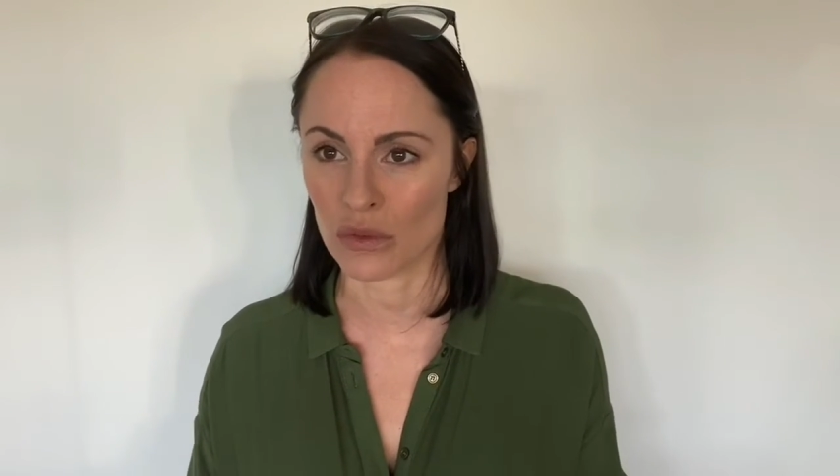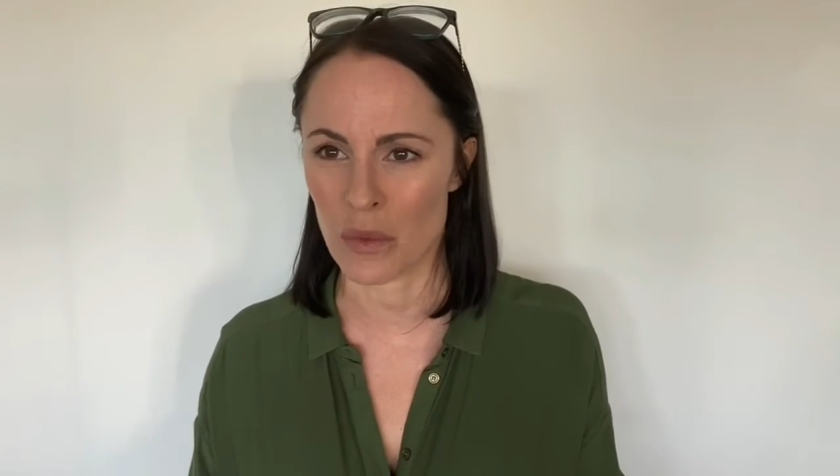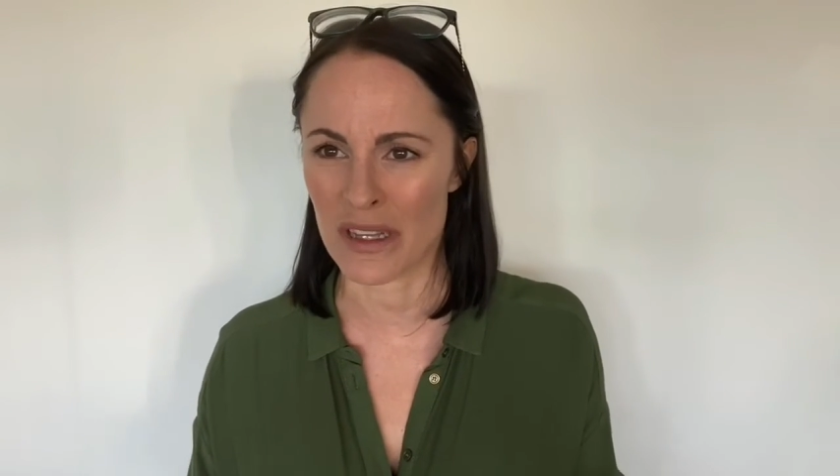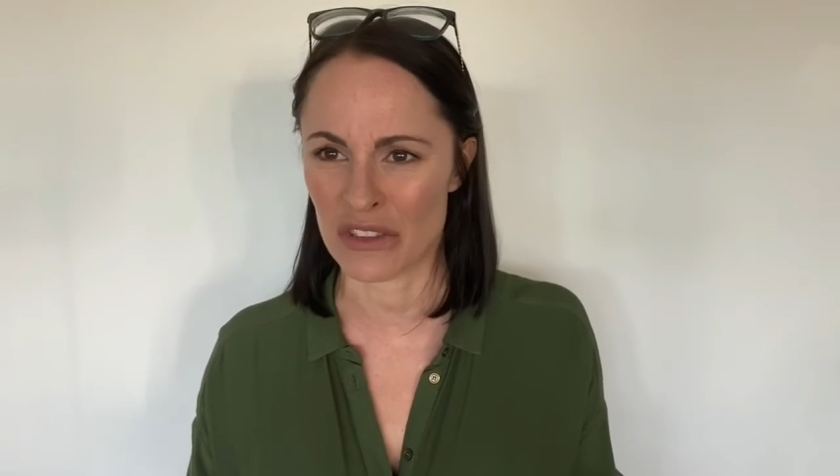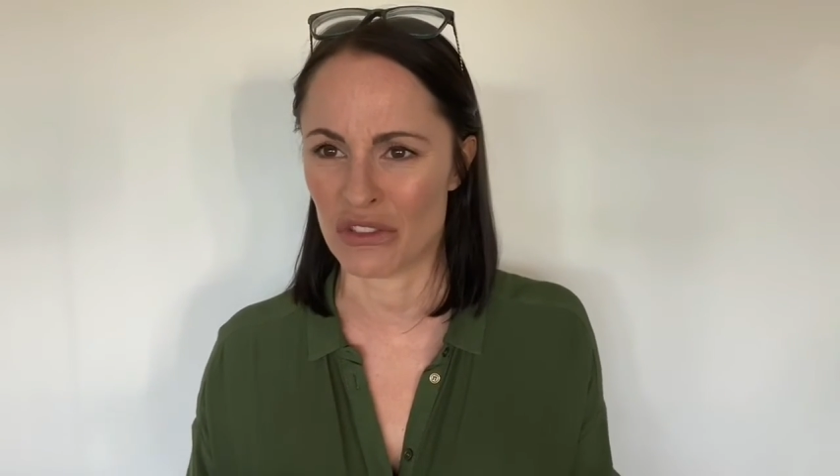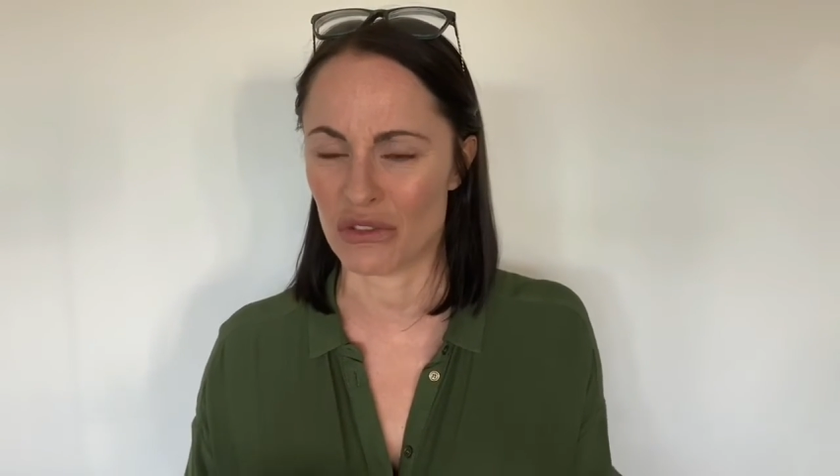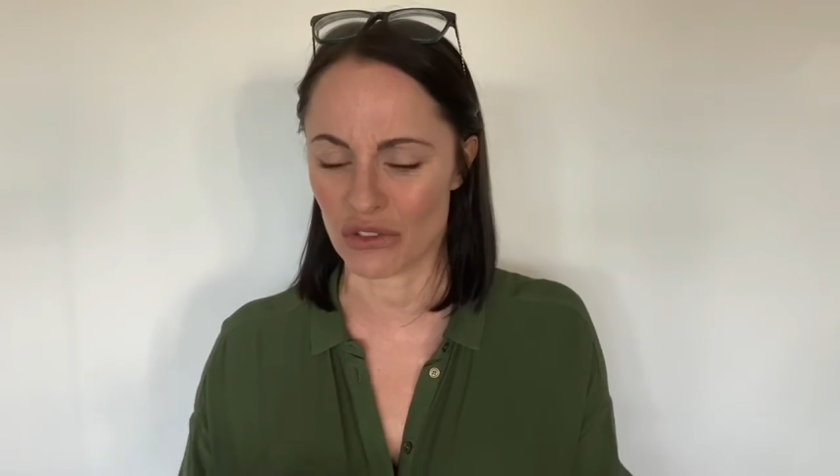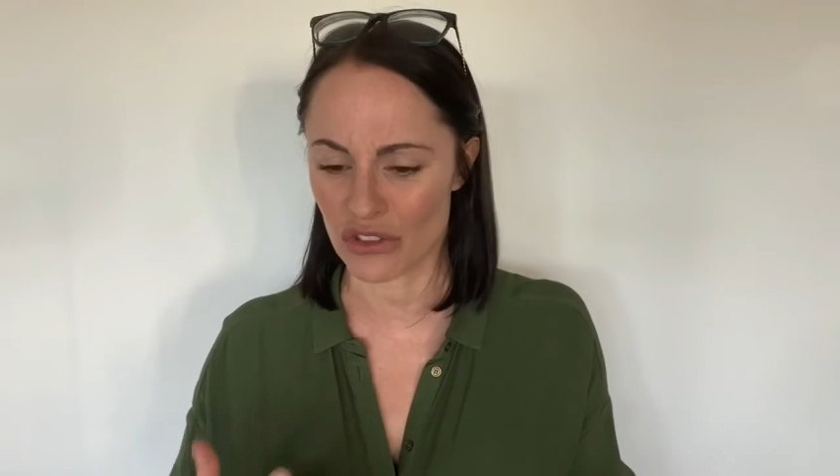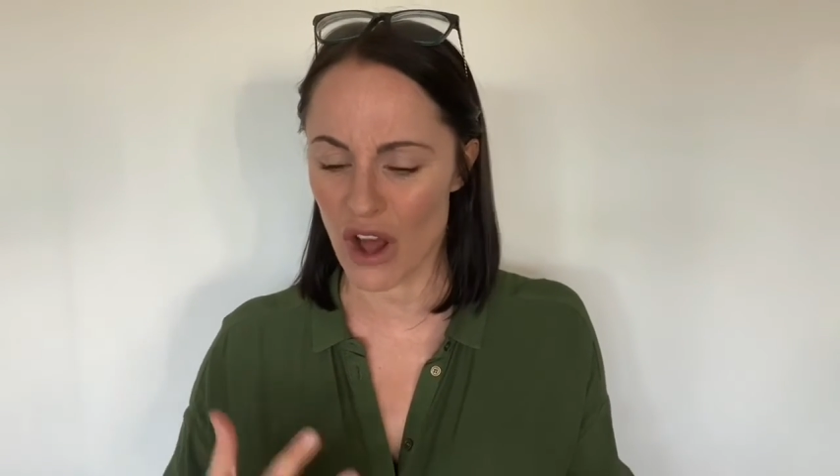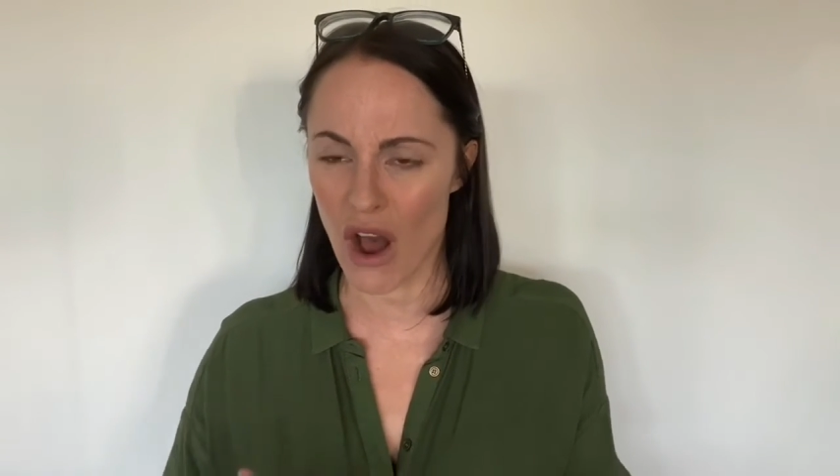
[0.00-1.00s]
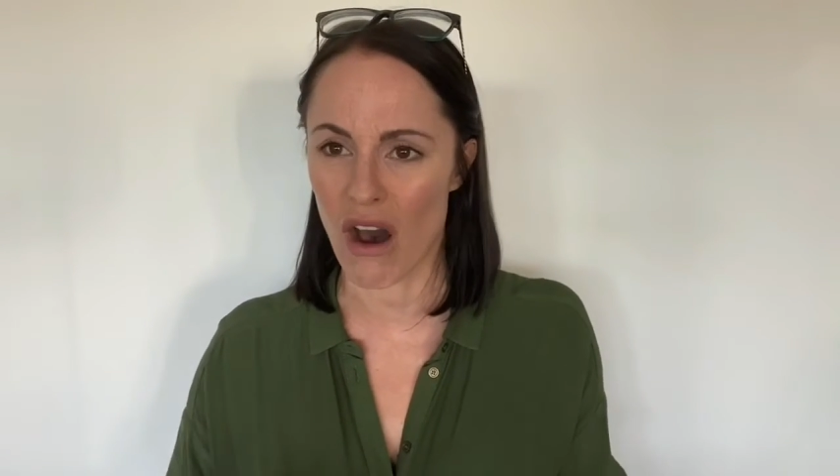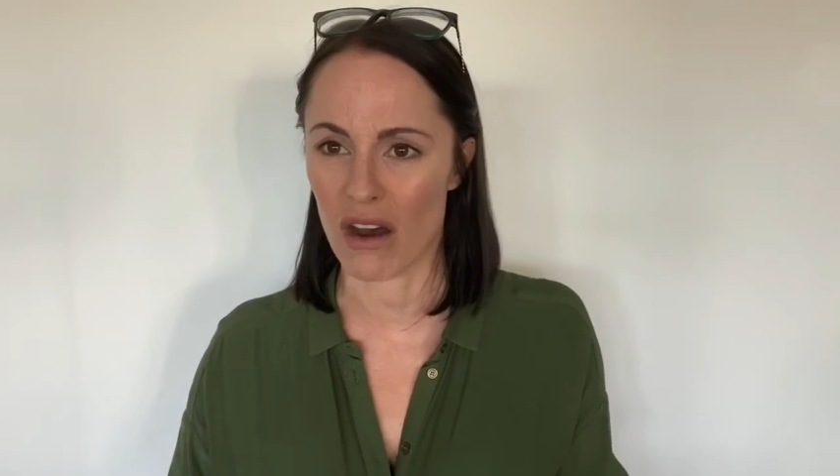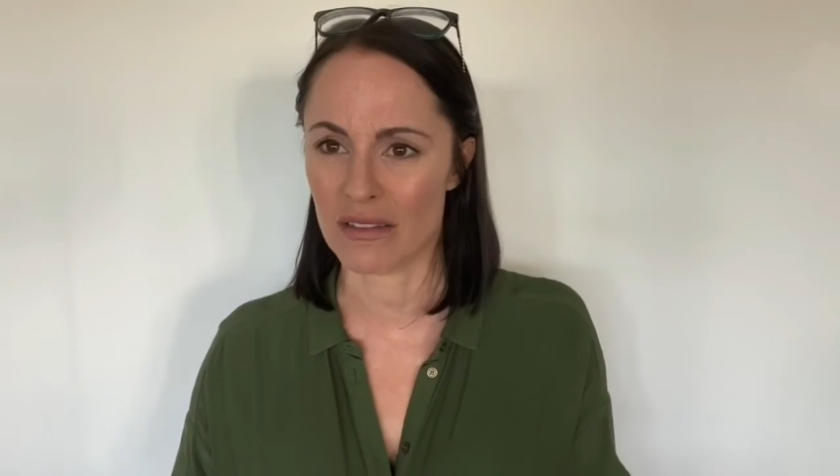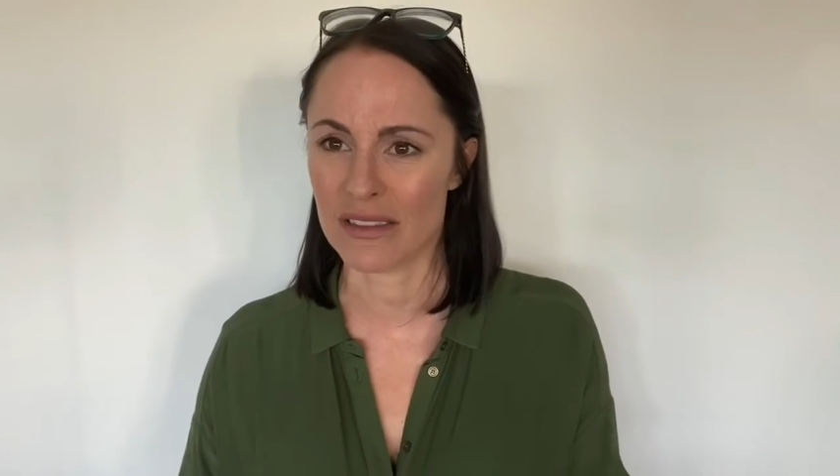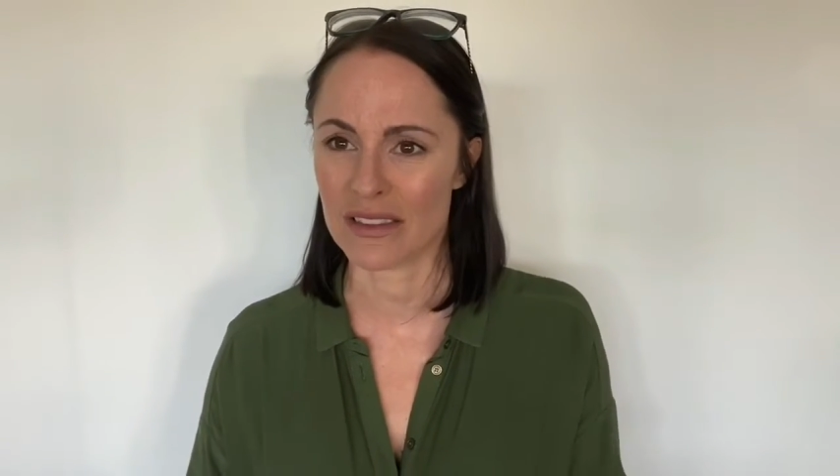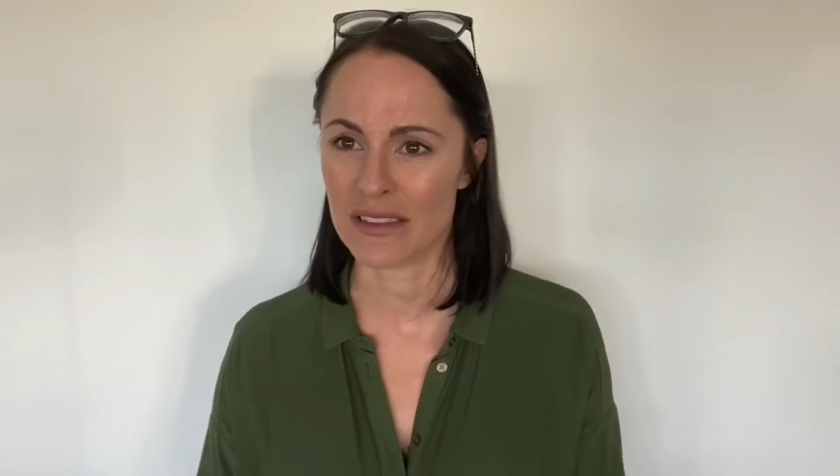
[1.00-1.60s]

as well as just hearts.